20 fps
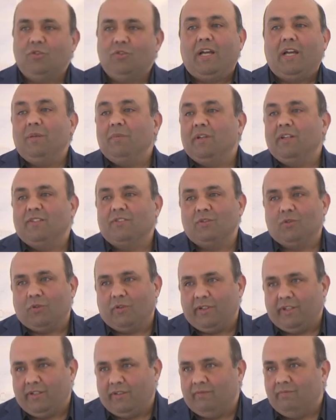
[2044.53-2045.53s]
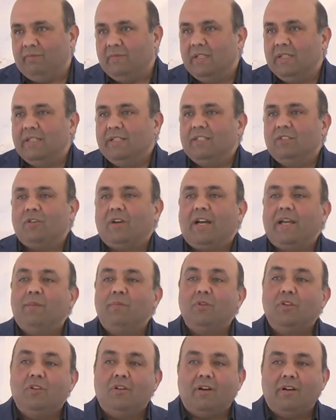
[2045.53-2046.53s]
I'm a historian, so
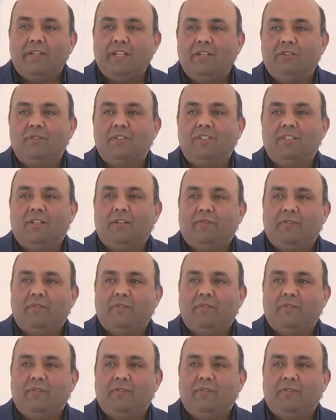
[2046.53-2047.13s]
I'm not interested